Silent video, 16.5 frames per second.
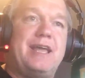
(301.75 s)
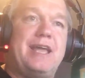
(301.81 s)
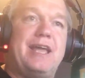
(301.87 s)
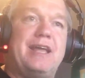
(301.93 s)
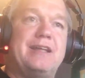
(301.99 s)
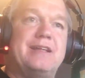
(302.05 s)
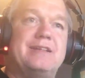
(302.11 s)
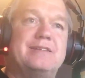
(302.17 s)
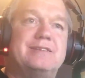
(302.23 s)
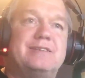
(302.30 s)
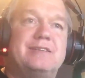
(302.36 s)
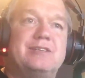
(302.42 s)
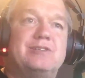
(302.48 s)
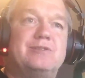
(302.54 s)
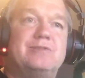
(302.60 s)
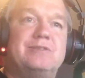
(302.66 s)
And
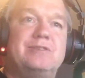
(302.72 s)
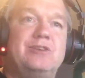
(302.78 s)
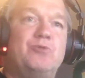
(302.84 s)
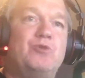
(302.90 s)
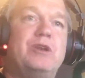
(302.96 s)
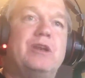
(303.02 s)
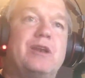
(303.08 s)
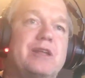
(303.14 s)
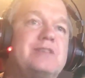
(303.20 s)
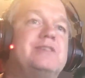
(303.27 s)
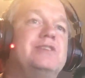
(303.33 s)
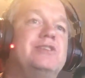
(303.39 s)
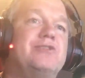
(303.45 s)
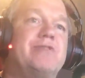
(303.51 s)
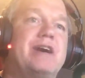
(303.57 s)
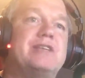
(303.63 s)
since you wouldn't
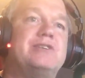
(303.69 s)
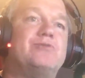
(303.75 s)
listen to